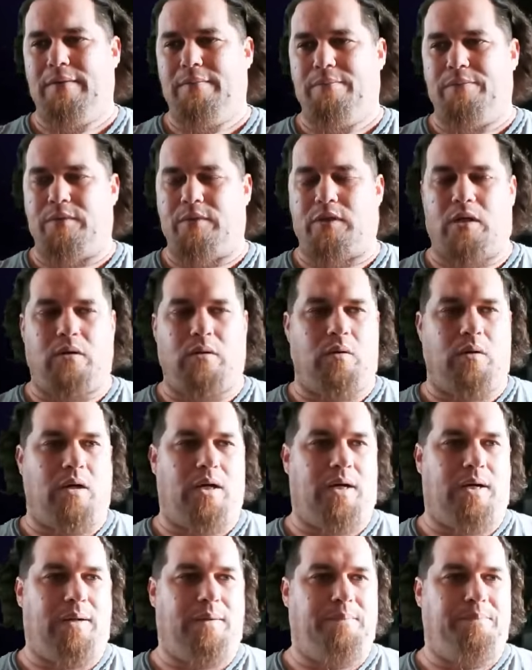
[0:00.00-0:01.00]

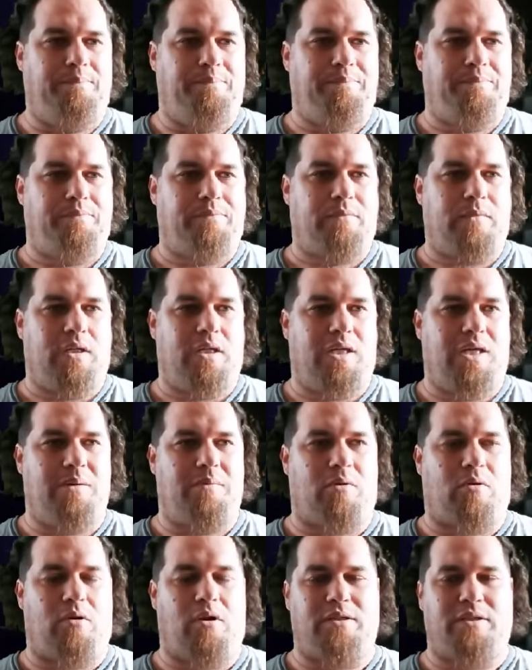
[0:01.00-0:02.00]
So
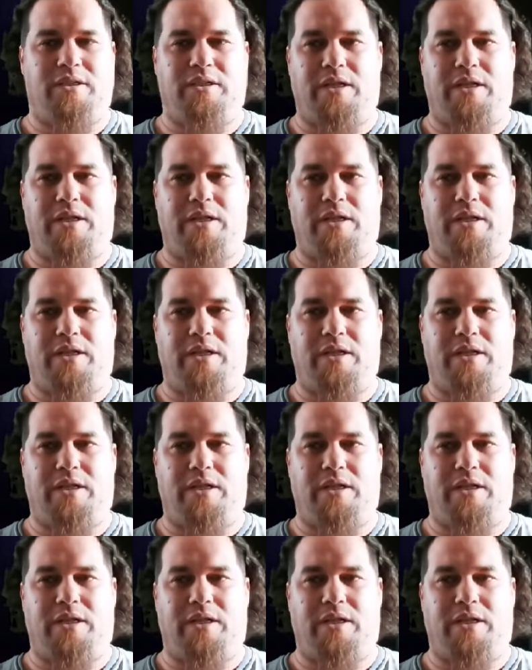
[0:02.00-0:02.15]
came across